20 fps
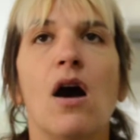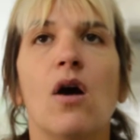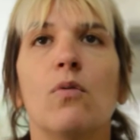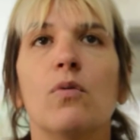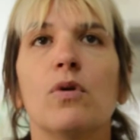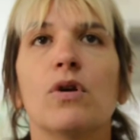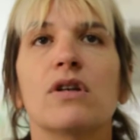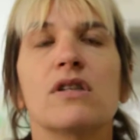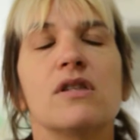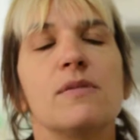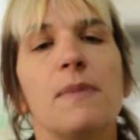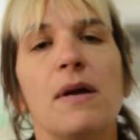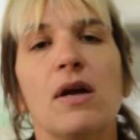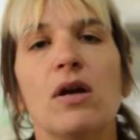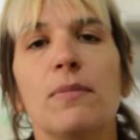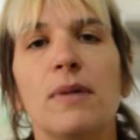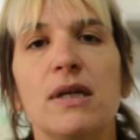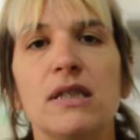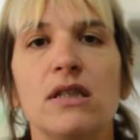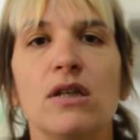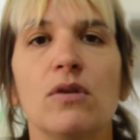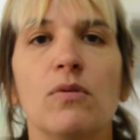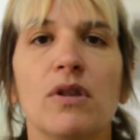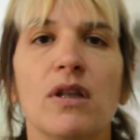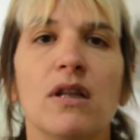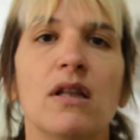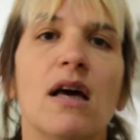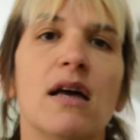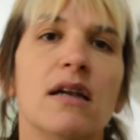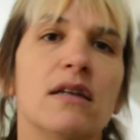We're experimenting with
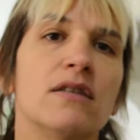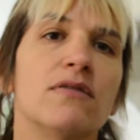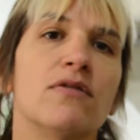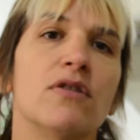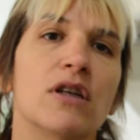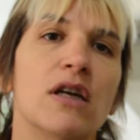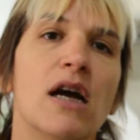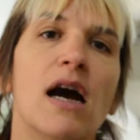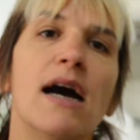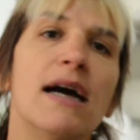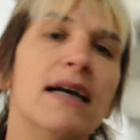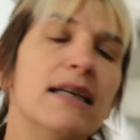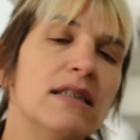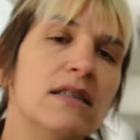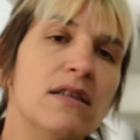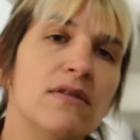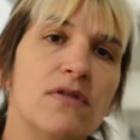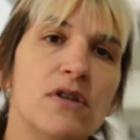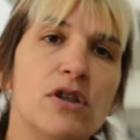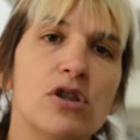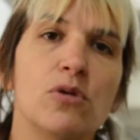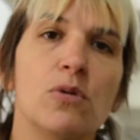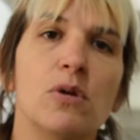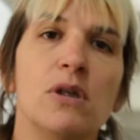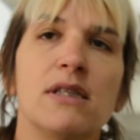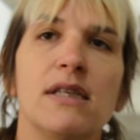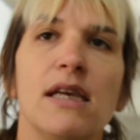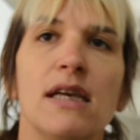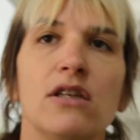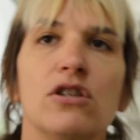a lot of different kinds of
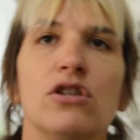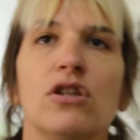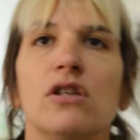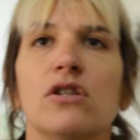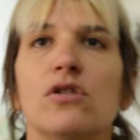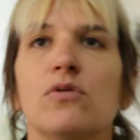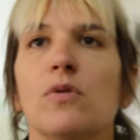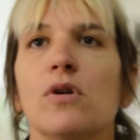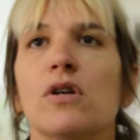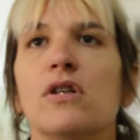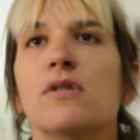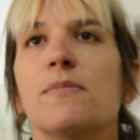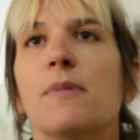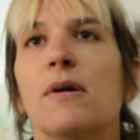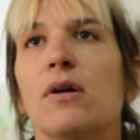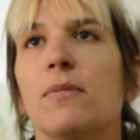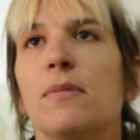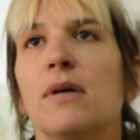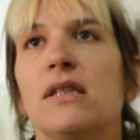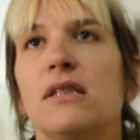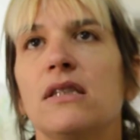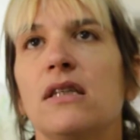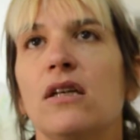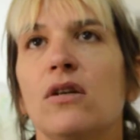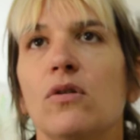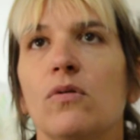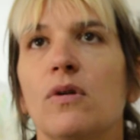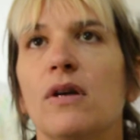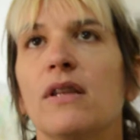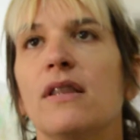visualizations. We're
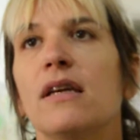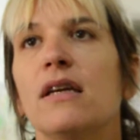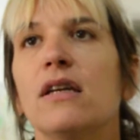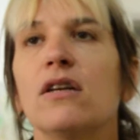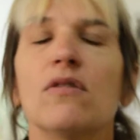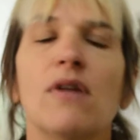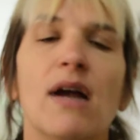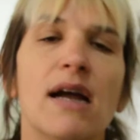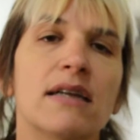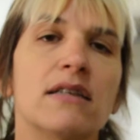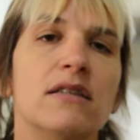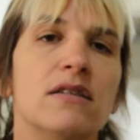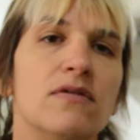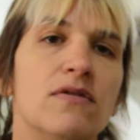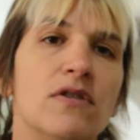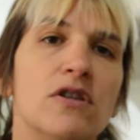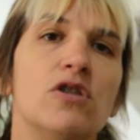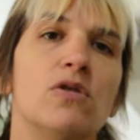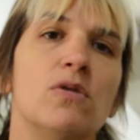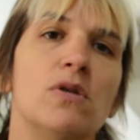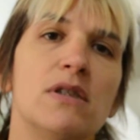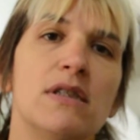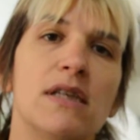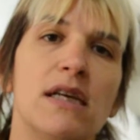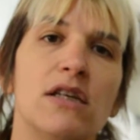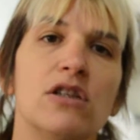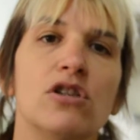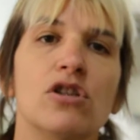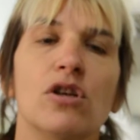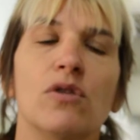experimenting with interactive
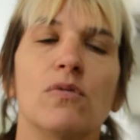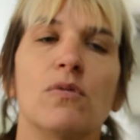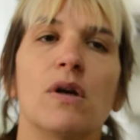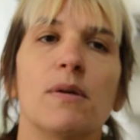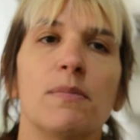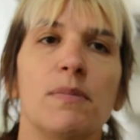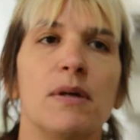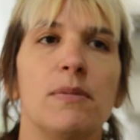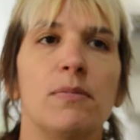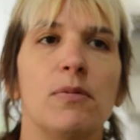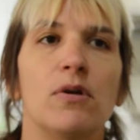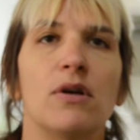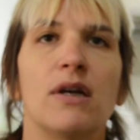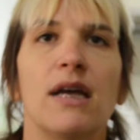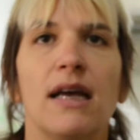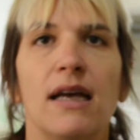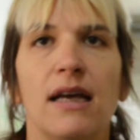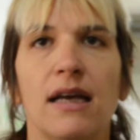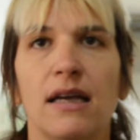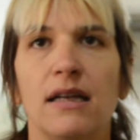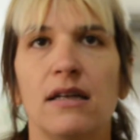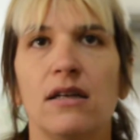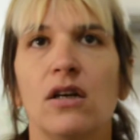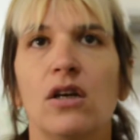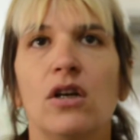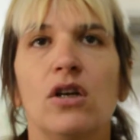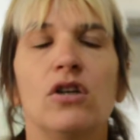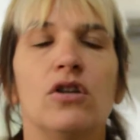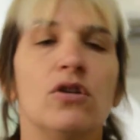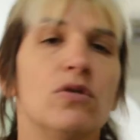visualization where people can
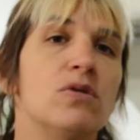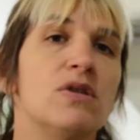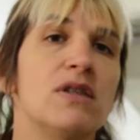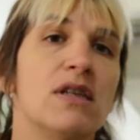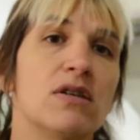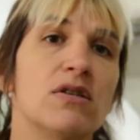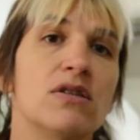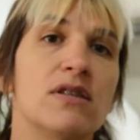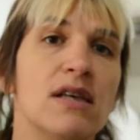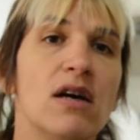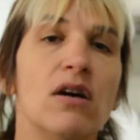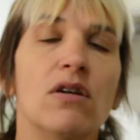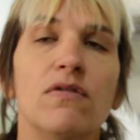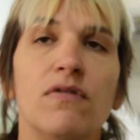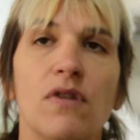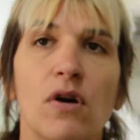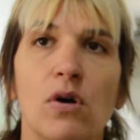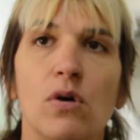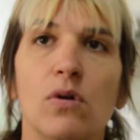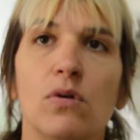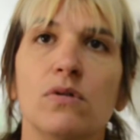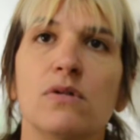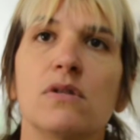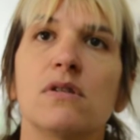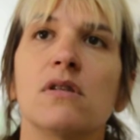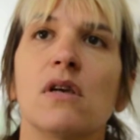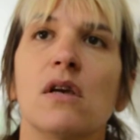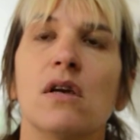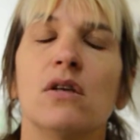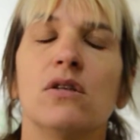use their cell
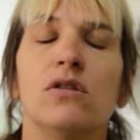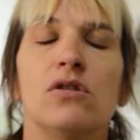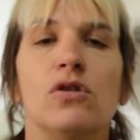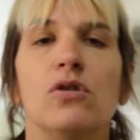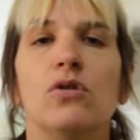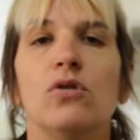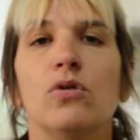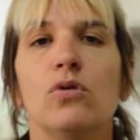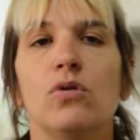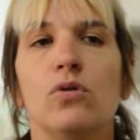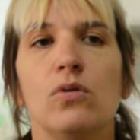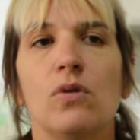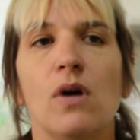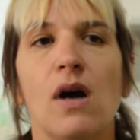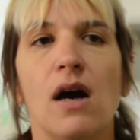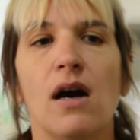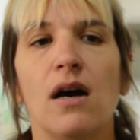phones to